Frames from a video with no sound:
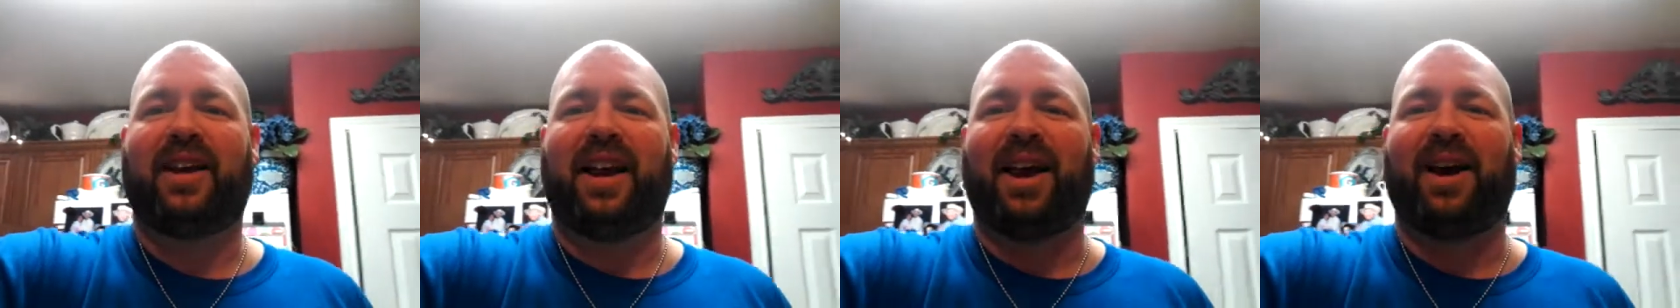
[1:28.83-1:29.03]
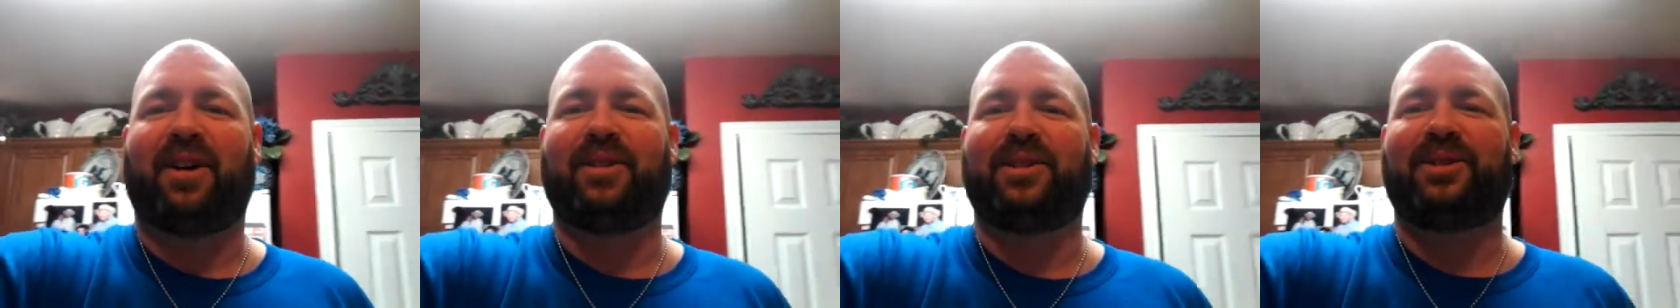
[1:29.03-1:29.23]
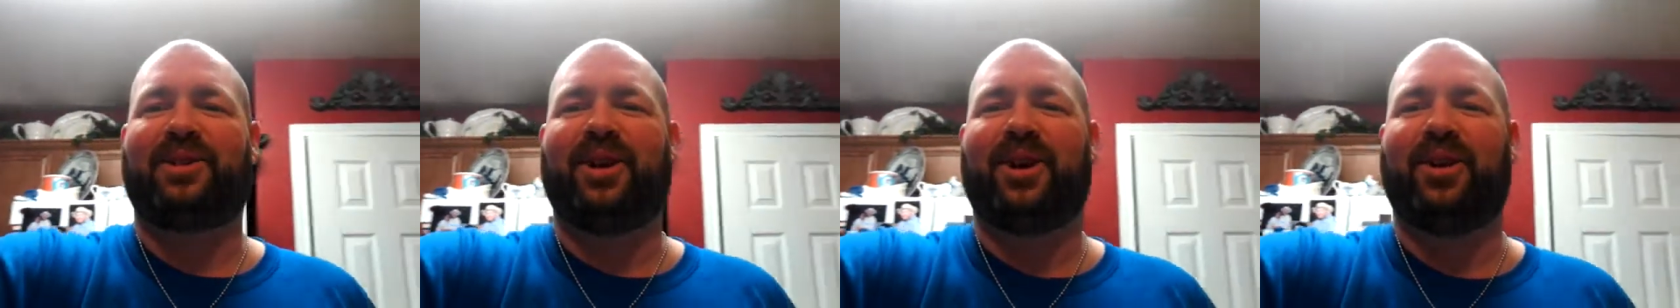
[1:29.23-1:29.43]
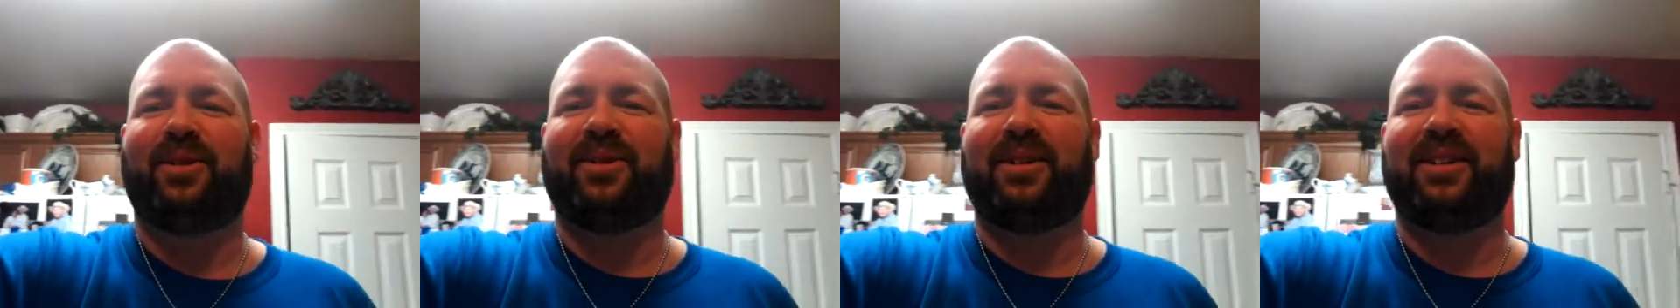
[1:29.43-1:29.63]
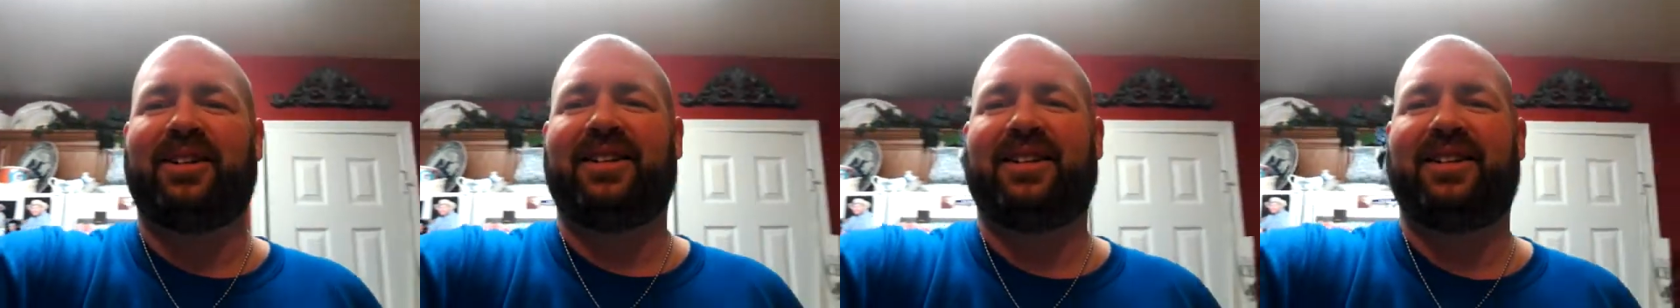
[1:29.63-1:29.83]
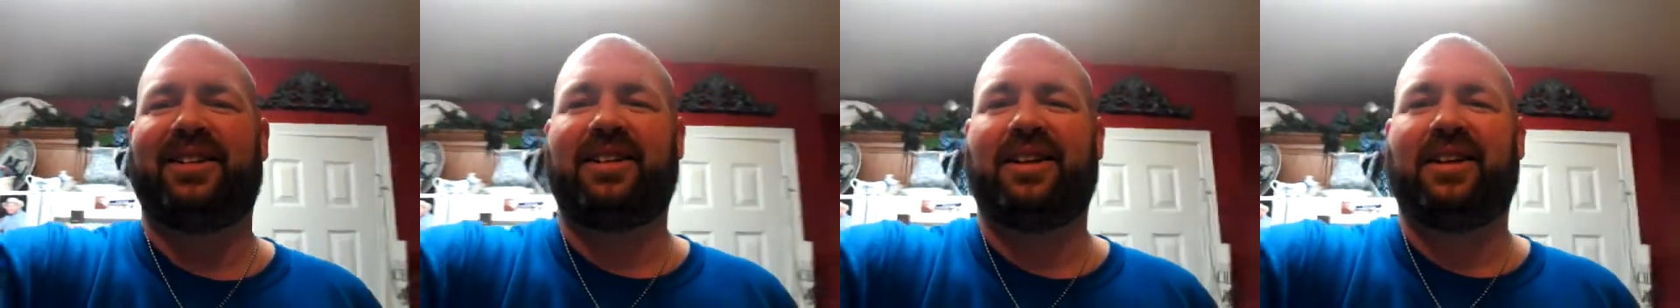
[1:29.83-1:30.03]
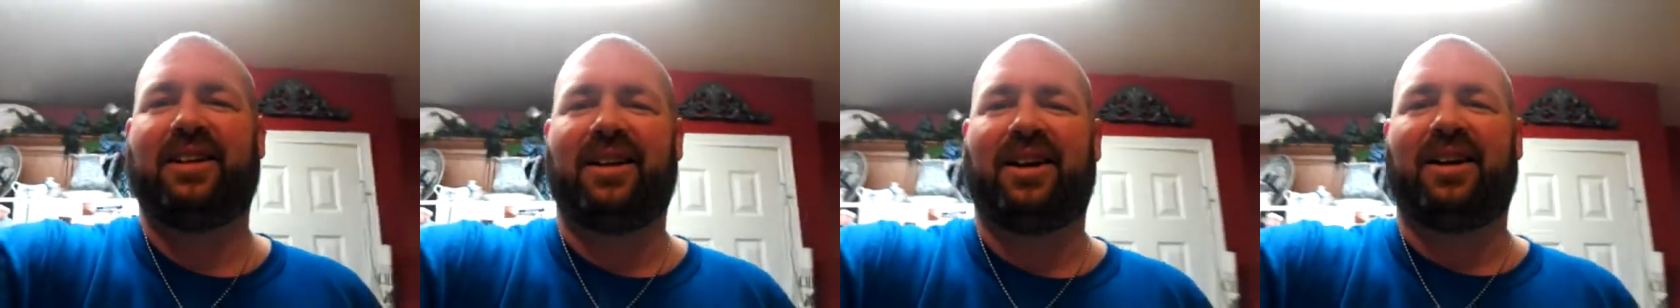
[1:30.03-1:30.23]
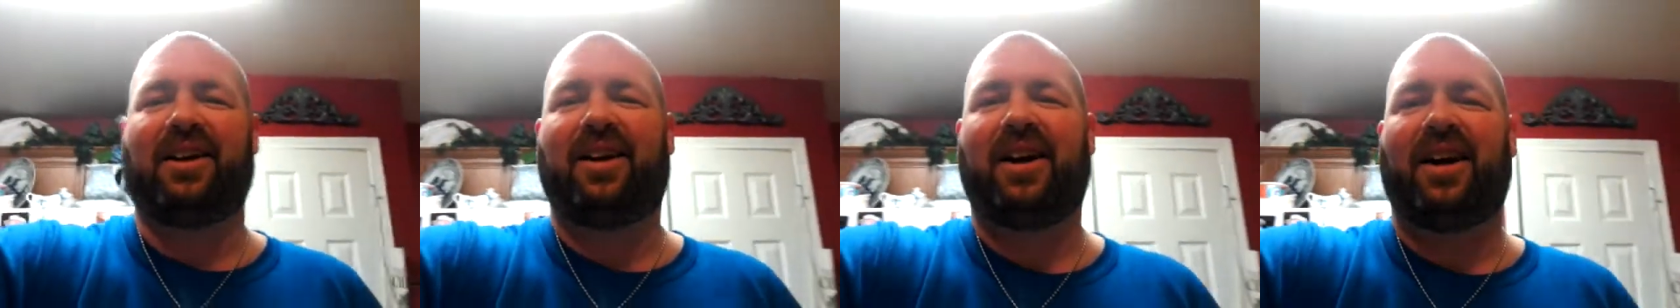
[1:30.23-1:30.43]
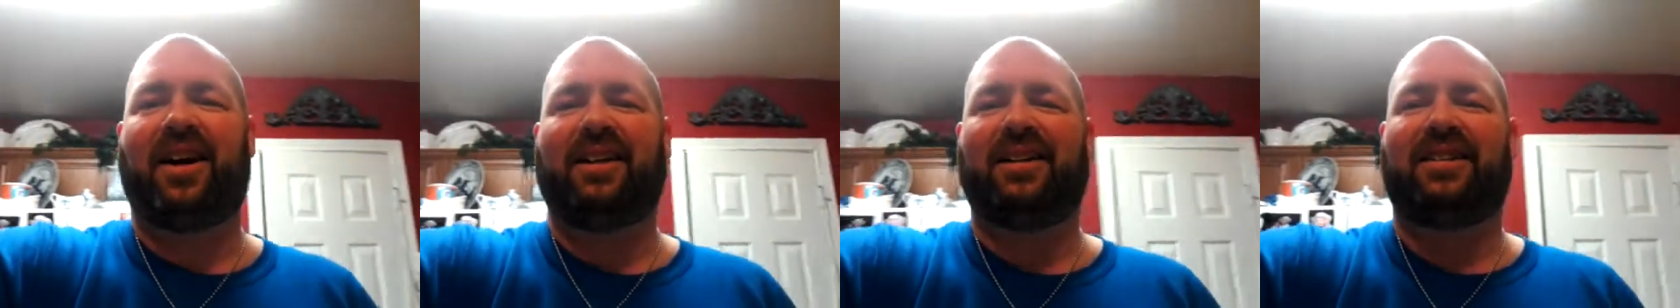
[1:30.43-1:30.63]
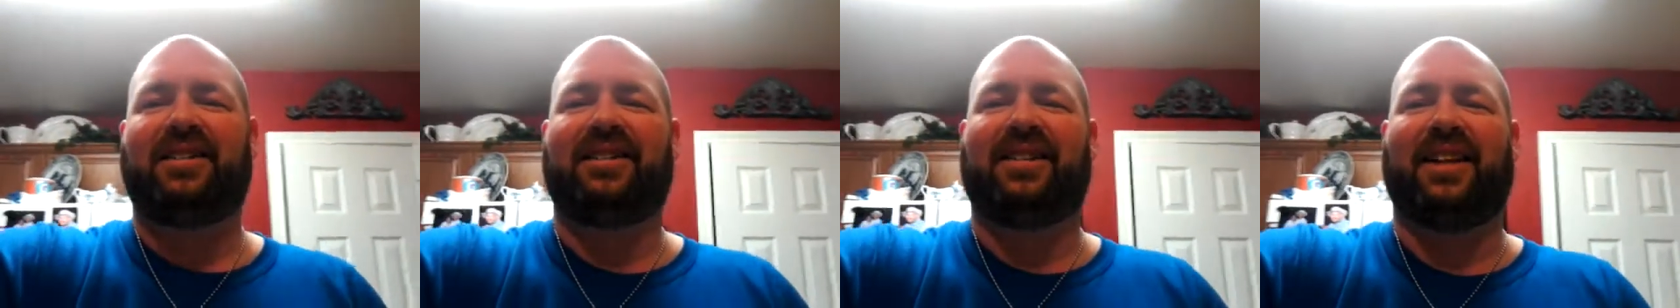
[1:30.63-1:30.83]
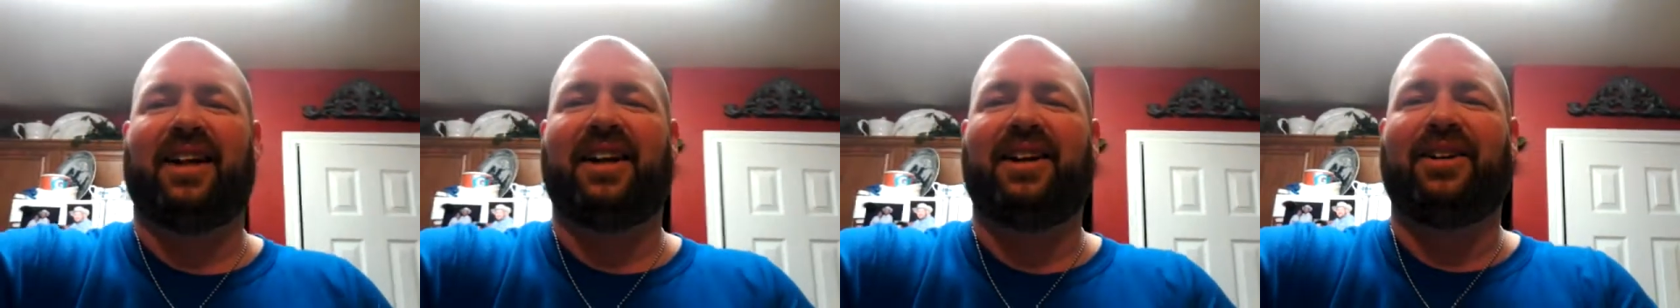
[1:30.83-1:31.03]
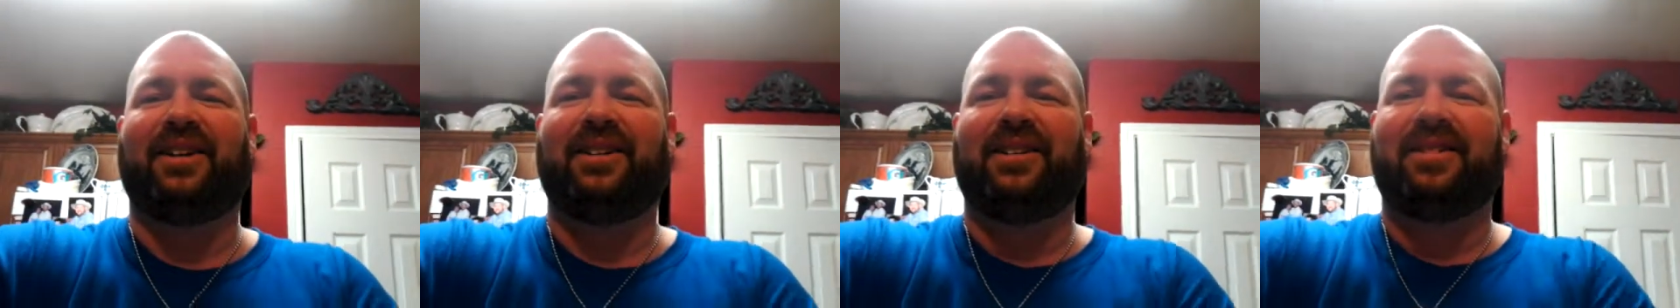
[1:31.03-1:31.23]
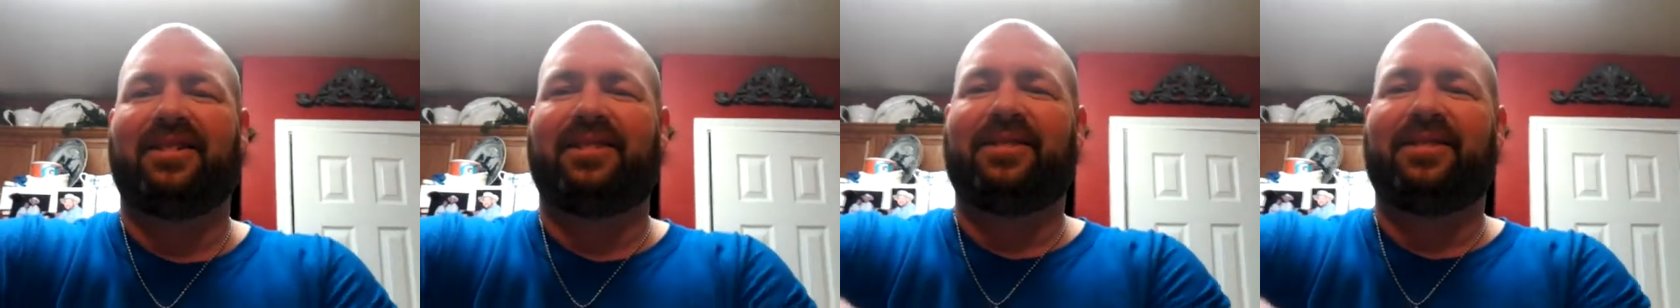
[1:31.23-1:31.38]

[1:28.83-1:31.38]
how it's going. All right, later.